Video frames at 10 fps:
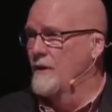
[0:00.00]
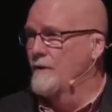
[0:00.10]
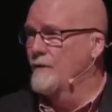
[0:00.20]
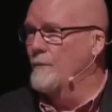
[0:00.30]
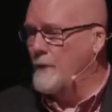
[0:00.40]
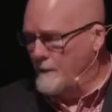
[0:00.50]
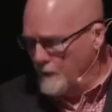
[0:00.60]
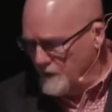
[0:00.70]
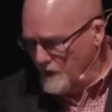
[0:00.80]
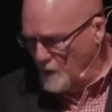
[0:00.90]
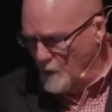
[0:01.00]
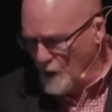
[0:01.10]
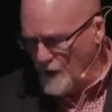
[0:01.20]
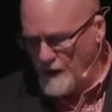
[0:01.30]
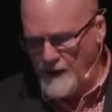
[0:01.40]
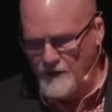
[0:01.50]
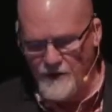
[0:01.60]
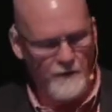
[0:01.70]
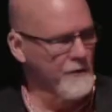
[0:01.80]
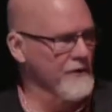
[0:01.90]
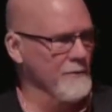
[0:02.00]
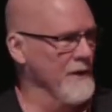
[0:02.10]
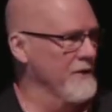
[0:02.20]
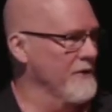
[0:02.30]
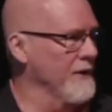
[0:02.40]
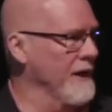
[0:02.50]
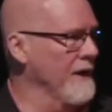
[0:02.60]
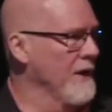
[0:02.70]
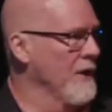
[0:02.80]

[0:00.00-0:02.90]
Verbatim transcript: for people to work in children's ministry